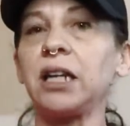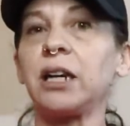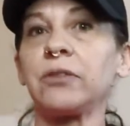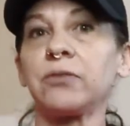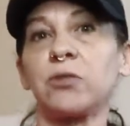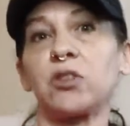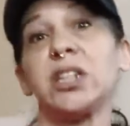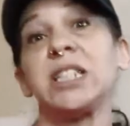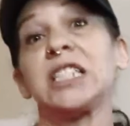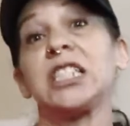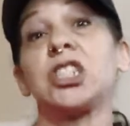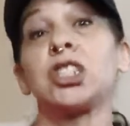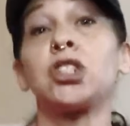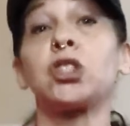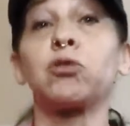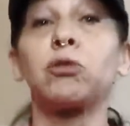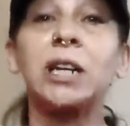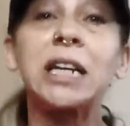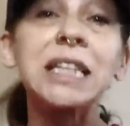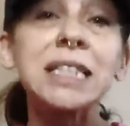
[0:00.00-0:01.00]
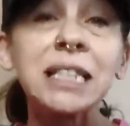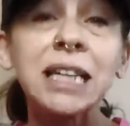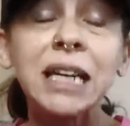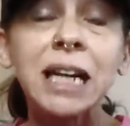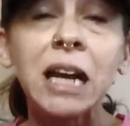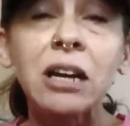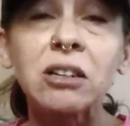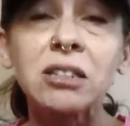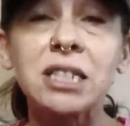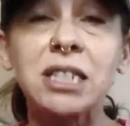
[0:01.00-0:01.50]
of restricting
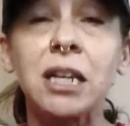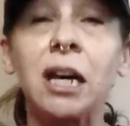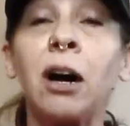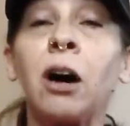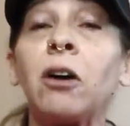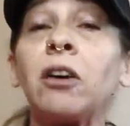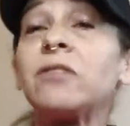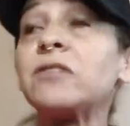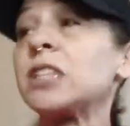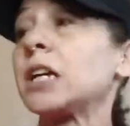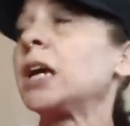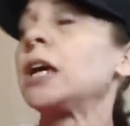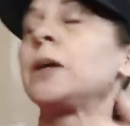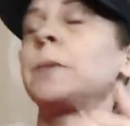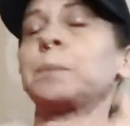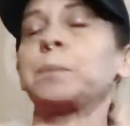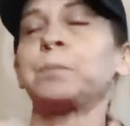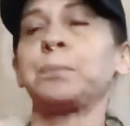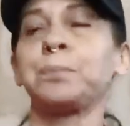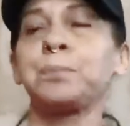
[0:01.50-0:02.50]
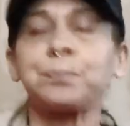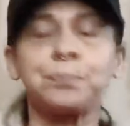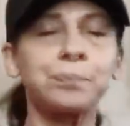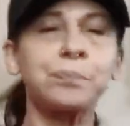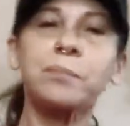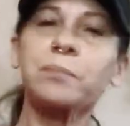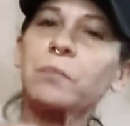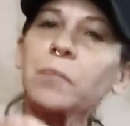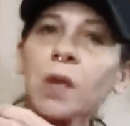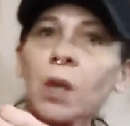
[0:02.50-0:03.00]
ourselves
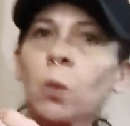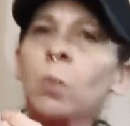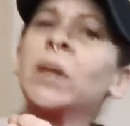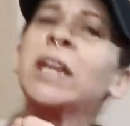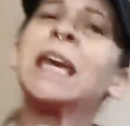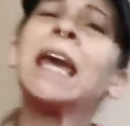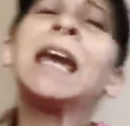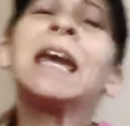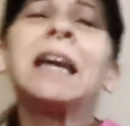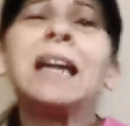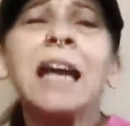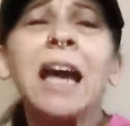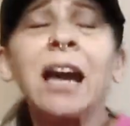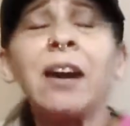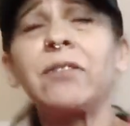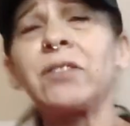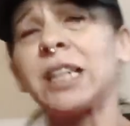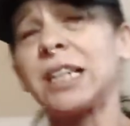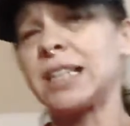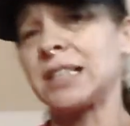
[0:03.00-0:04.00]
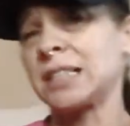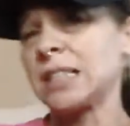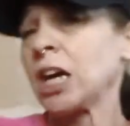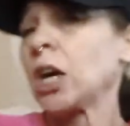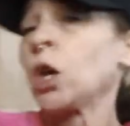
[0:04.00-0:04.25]
We can't have this.